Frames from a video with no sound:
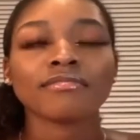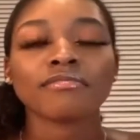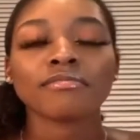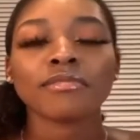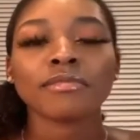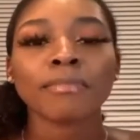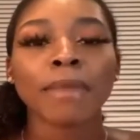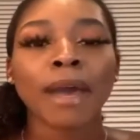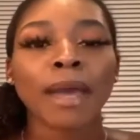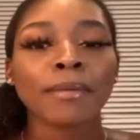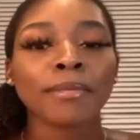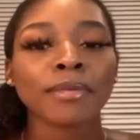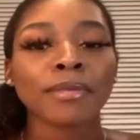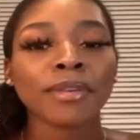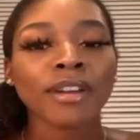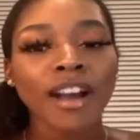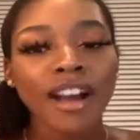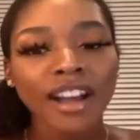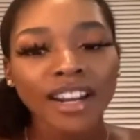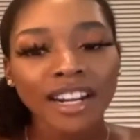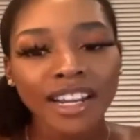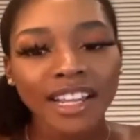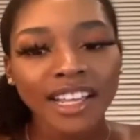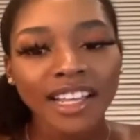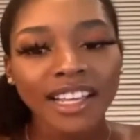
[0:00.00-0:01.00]
my
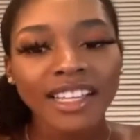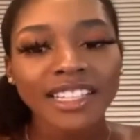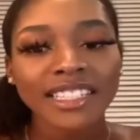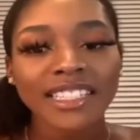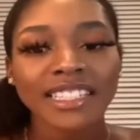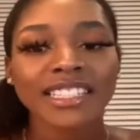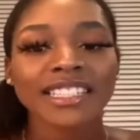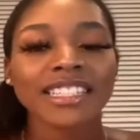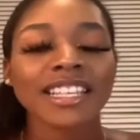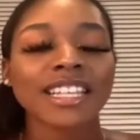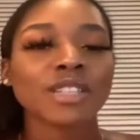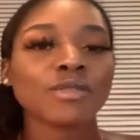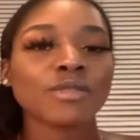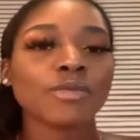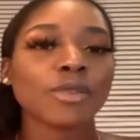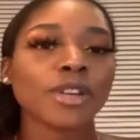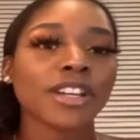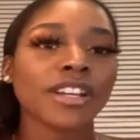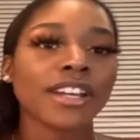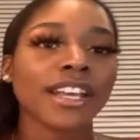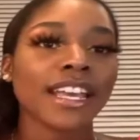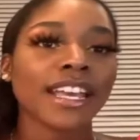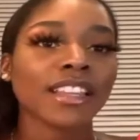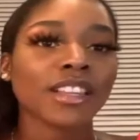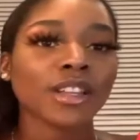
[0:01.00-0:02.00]
products. It says Wear Your
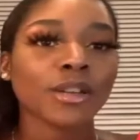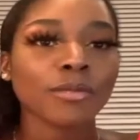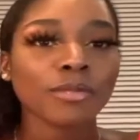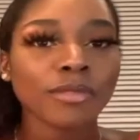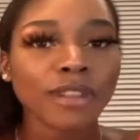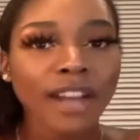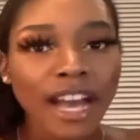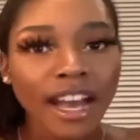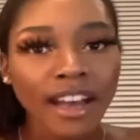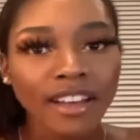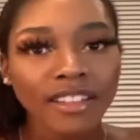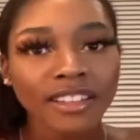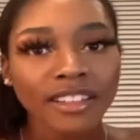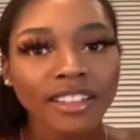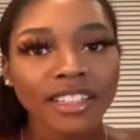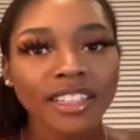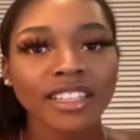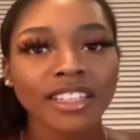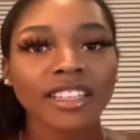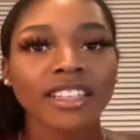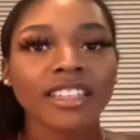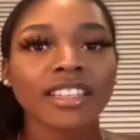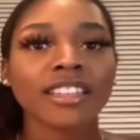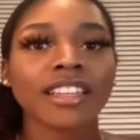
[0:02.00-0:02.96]
Halo Proudly.